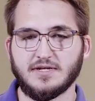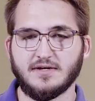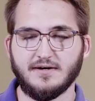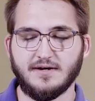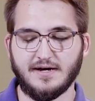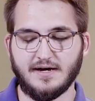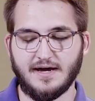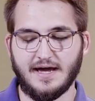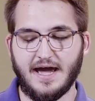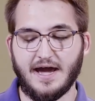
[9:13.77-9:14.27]

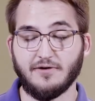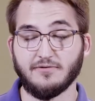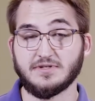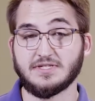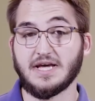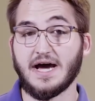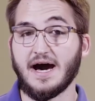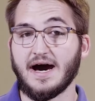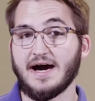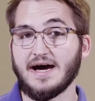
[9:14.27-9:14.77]
uh, how
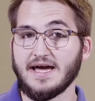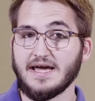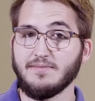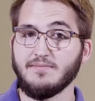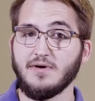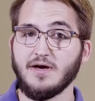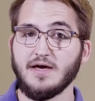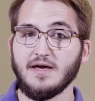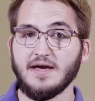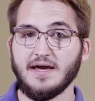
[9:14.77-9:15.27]

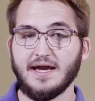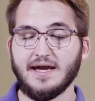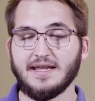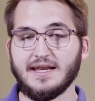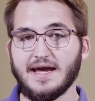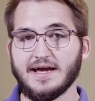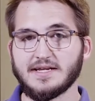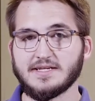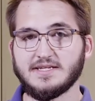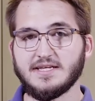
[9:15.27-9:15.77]
time and
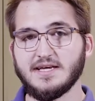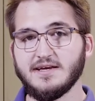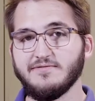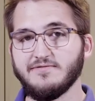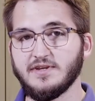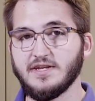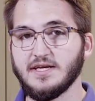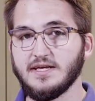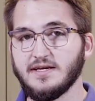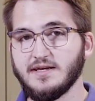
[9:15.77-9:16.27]

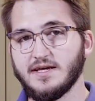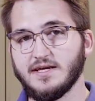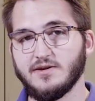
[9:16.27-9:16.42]
activity